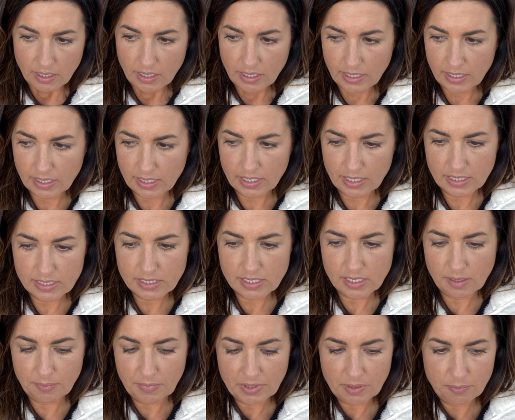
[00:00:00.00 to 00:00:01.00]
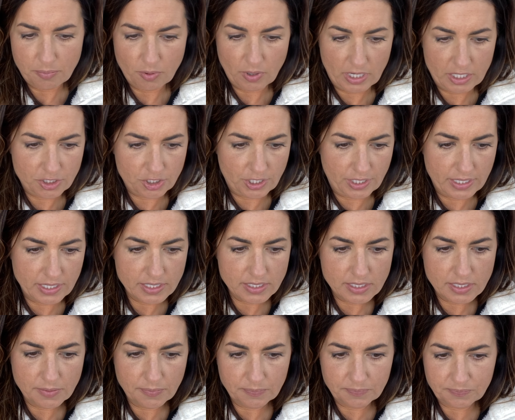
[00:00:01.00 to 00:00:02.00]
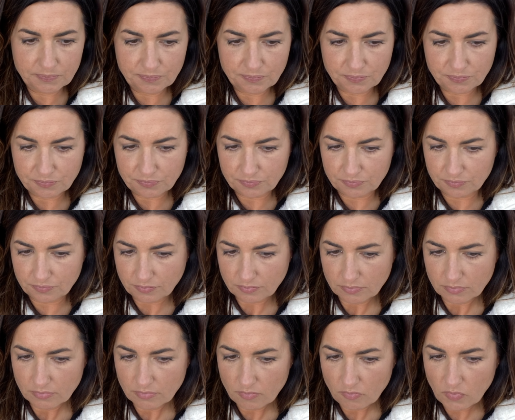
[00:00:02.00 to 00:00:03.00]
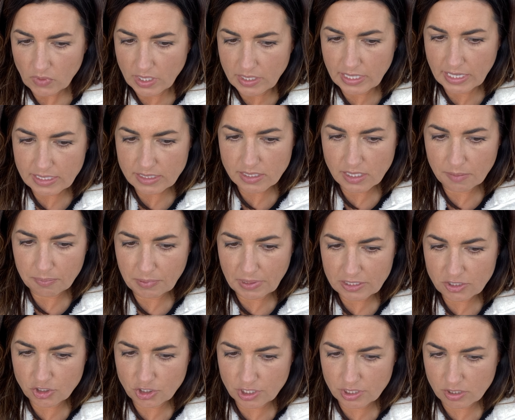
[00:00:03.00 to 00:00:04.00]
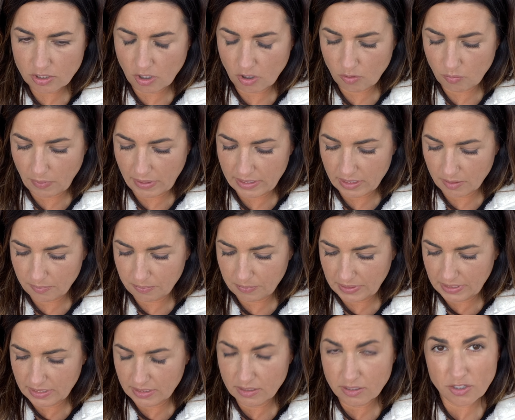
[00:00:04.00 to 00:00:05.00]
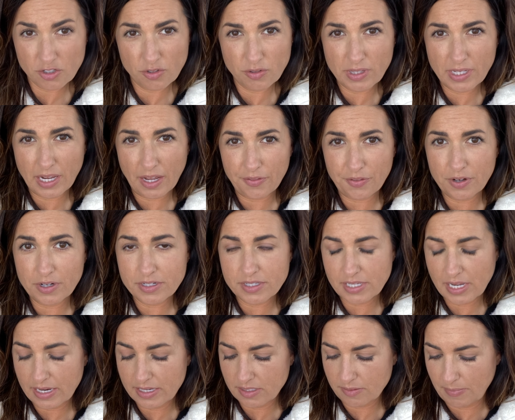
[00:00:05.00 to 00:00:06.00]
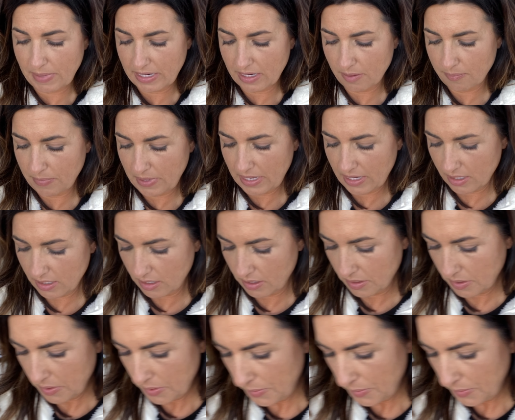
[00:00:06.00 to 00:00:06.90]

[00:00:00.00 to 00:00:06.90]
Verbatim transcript: And some of the brushes. Next up, let's just go right up into the other size makeup bag.